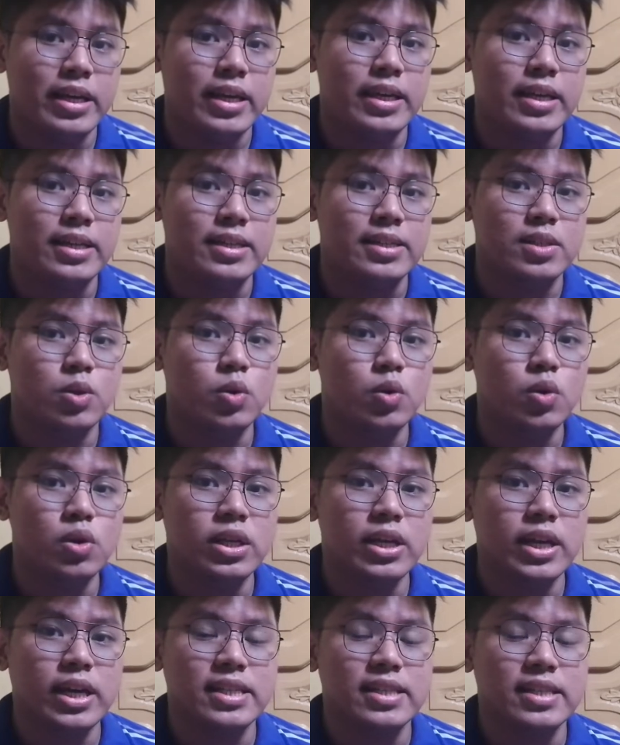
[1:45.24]
it is
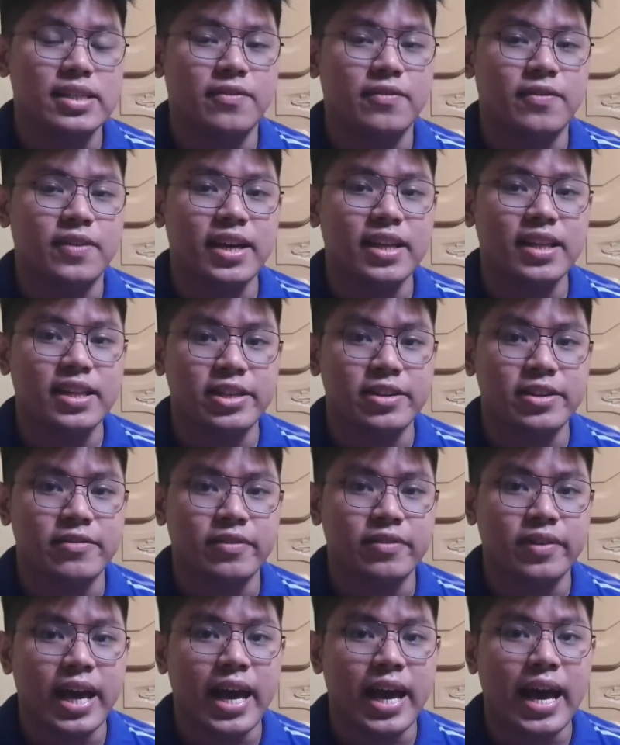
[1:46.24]
only as effective
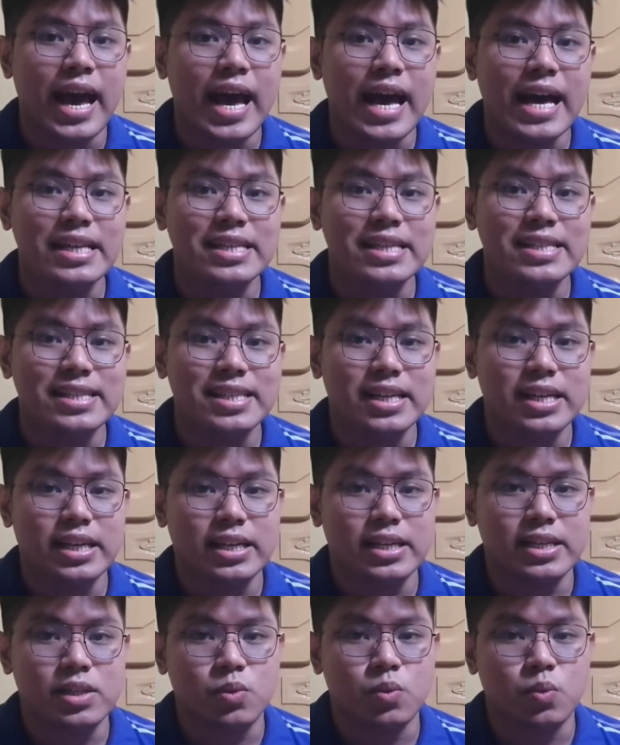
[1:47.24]
as it
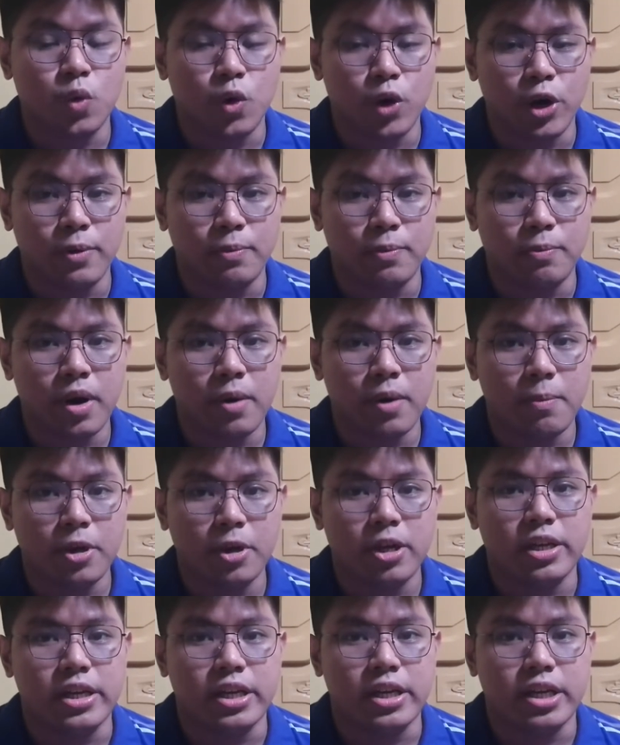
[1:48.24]
is worn
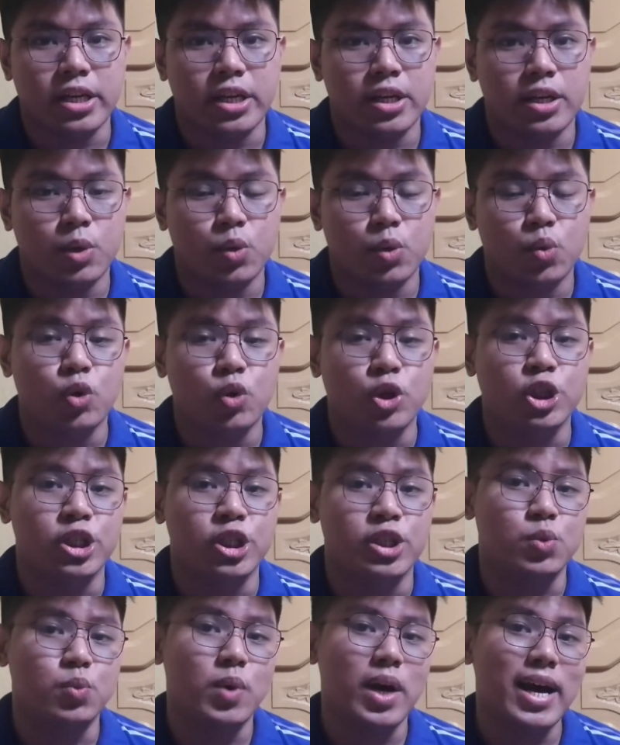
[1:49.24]
properly, which
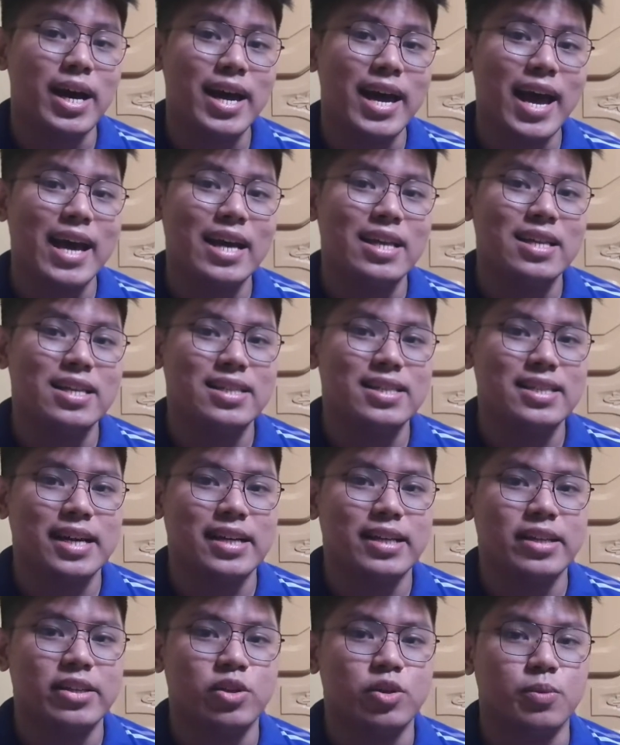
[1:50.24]
is why I
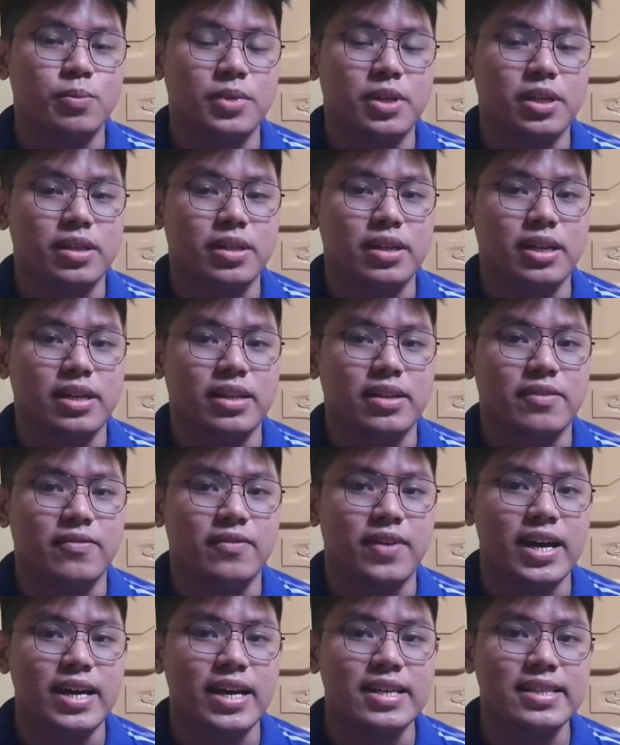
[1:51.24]
decided to build a
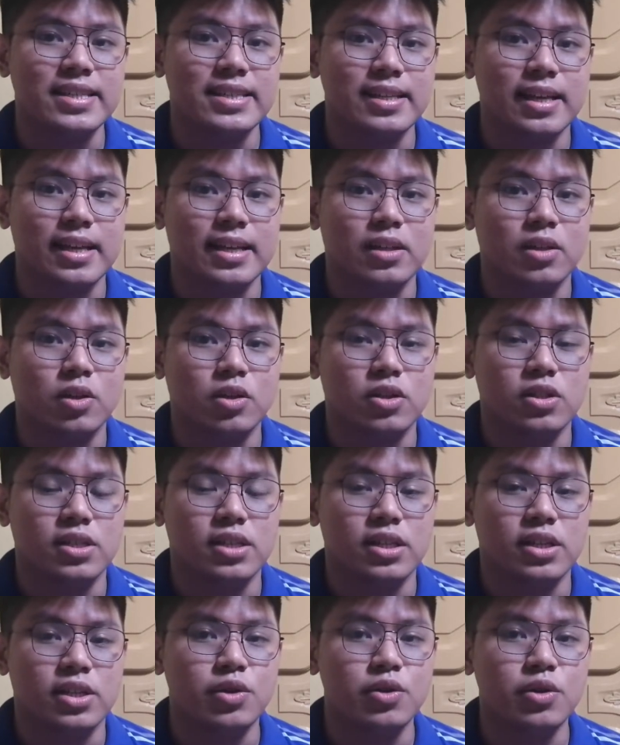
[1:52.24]
device that could
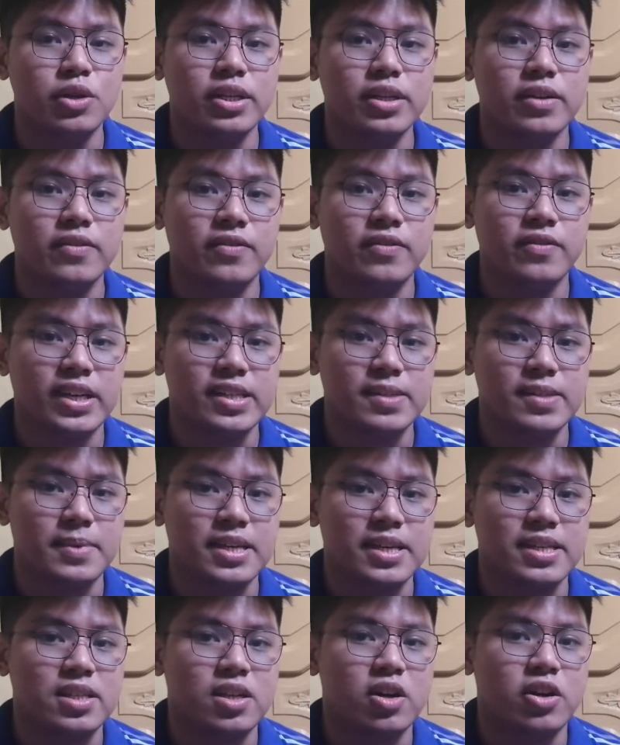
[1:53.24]
secure the face
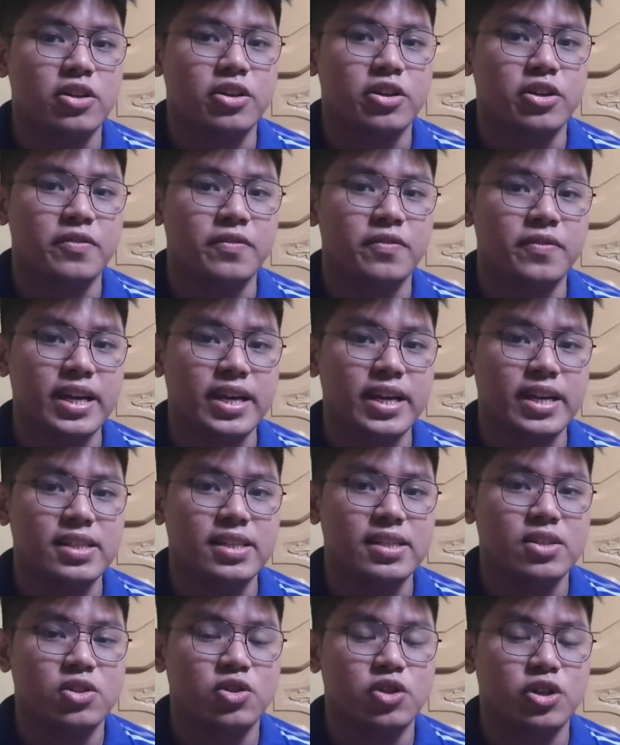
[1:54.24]
mask on your
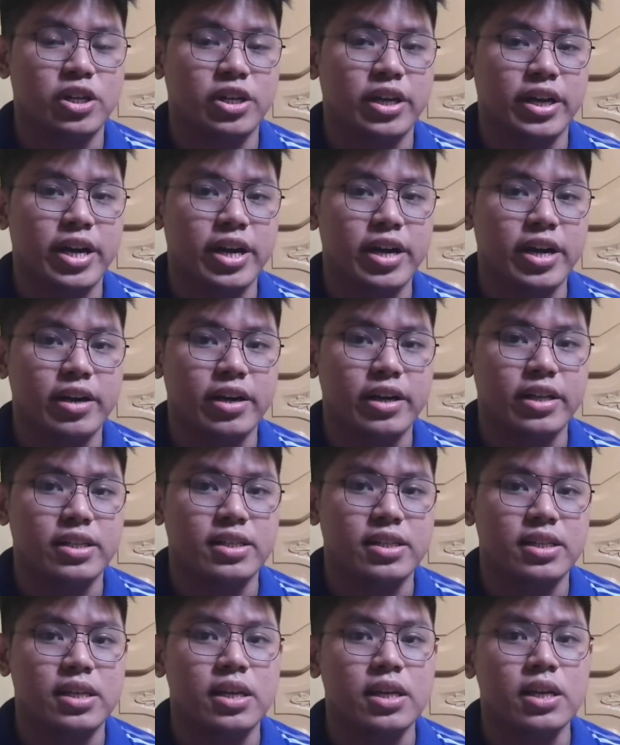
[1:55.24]
face during
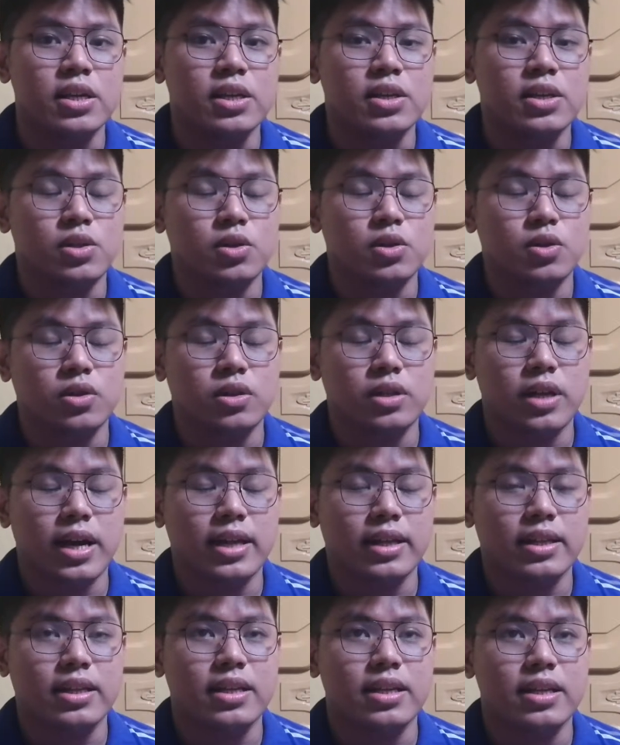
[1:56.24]
haircuts so
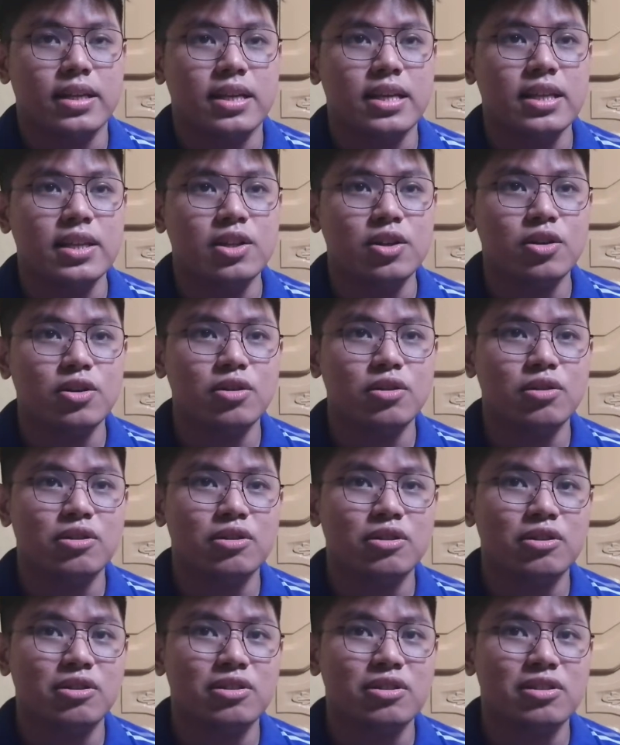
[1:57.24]
that it
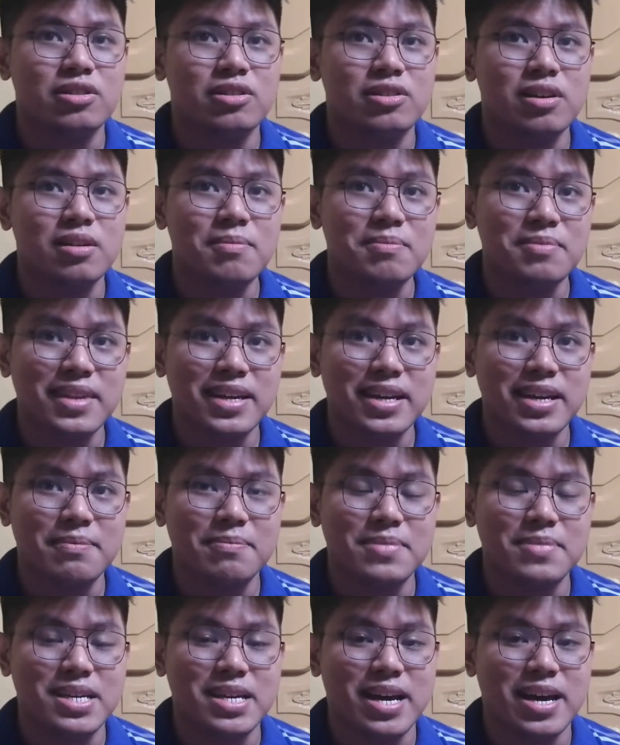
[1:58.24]
could someday
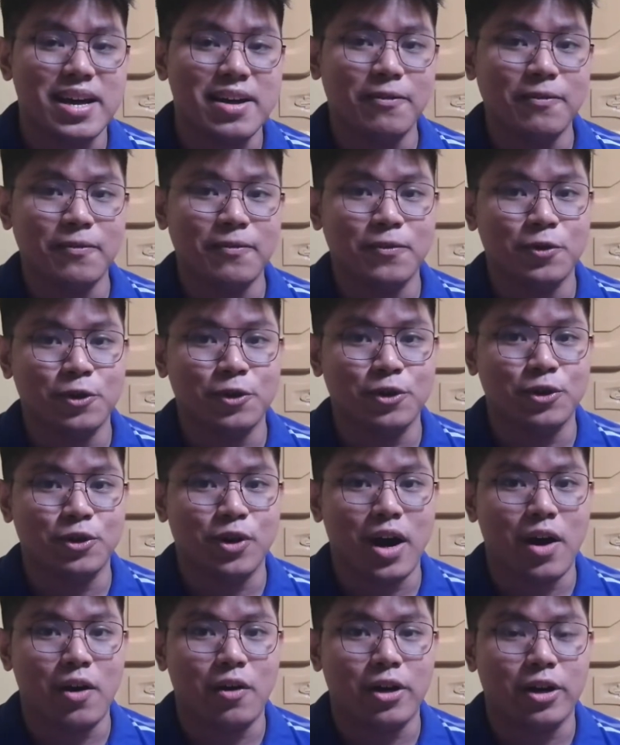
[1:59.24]
be helpful to
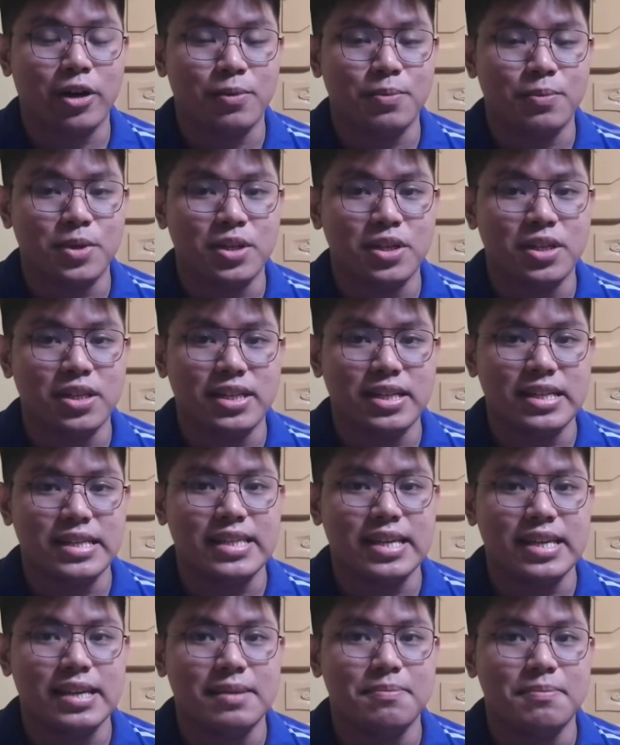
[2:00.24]
our
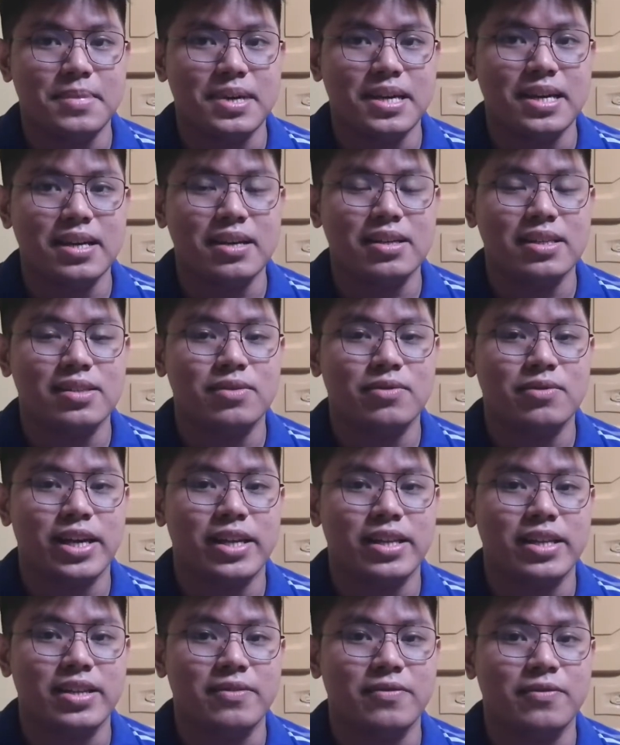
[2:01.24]
communities and make us
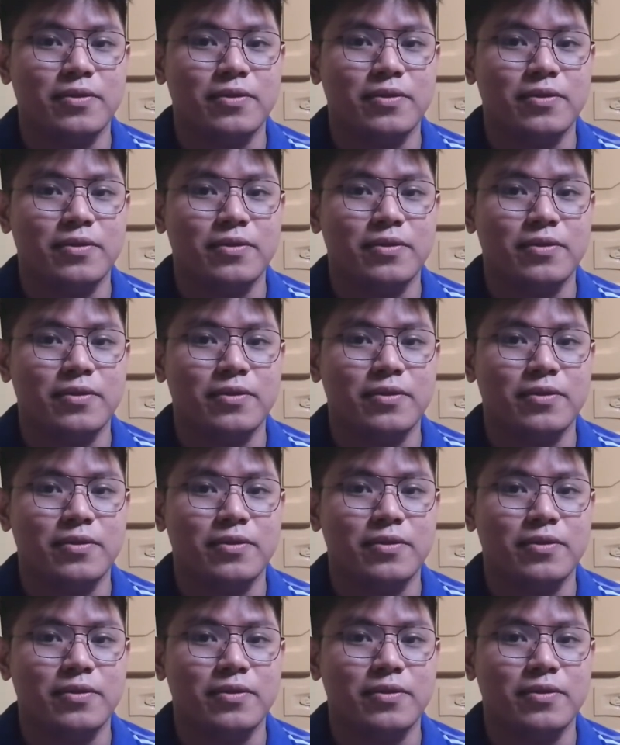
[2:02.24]
ready